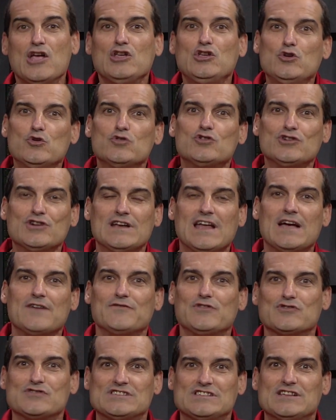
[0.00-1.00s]
You could have
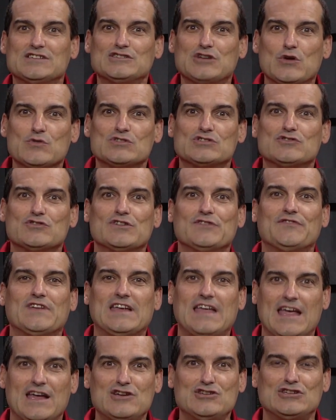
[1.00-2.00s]
your Cisco
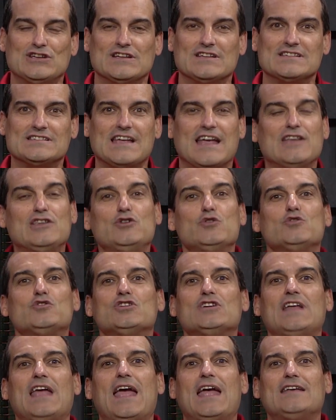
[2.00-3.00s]
certifications and you
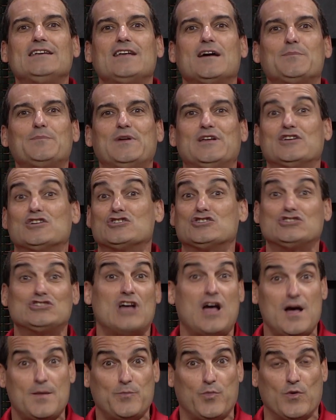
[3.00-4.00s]
could end up in a
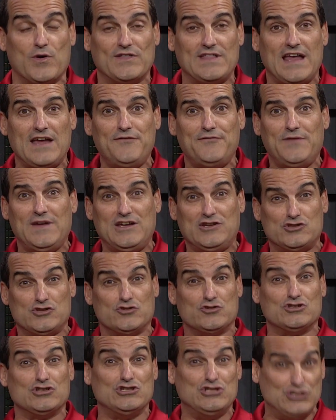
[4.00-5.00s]
shop where they
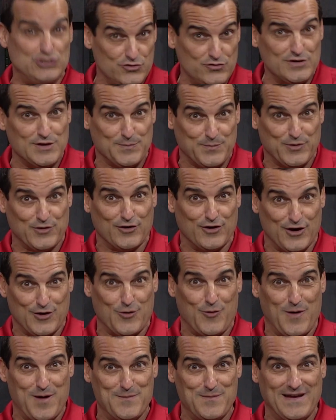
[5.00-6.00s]
feature Juniper
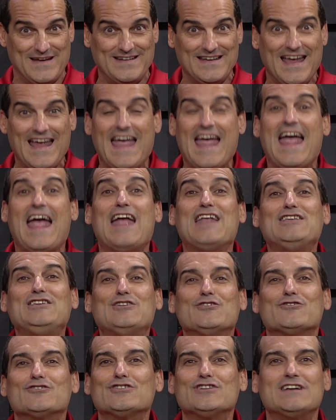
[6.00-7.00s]
equipment and
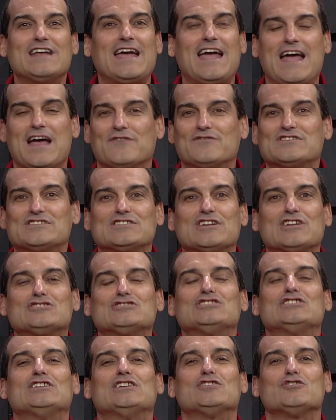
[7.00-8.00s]
you're gonna have
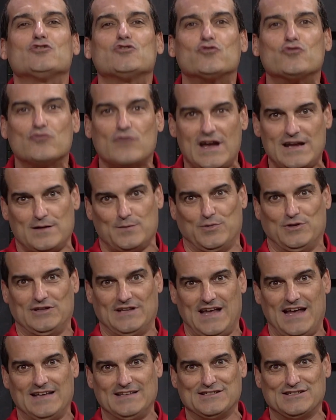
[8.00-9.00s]
such an incredible
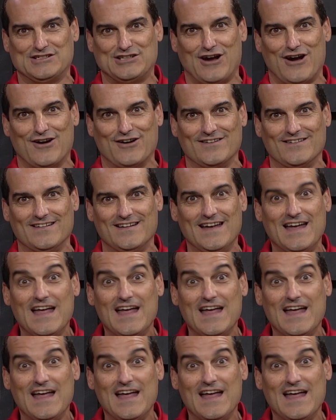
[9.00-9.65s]
head start.